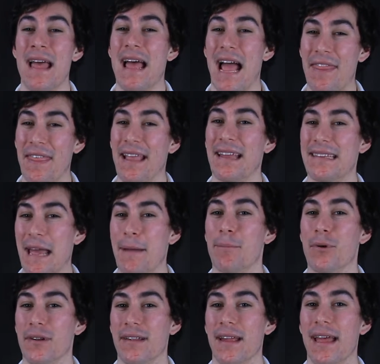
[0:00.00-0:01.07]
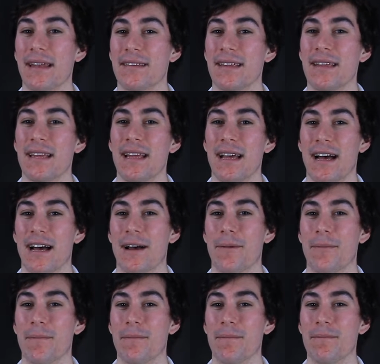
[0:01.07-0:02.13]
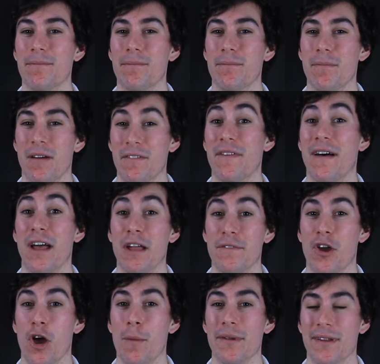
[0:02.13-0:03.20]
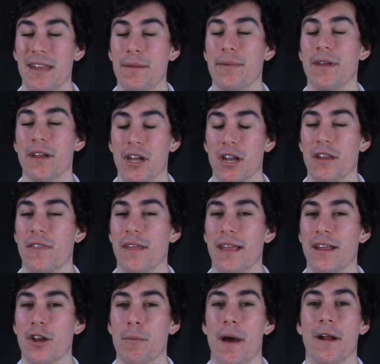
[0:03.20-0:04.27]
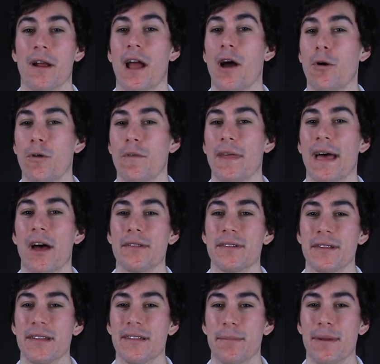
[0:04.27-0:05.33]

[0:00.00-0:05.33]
I think a 10% of the value of the home is going to be a good thing no matter how old the house is.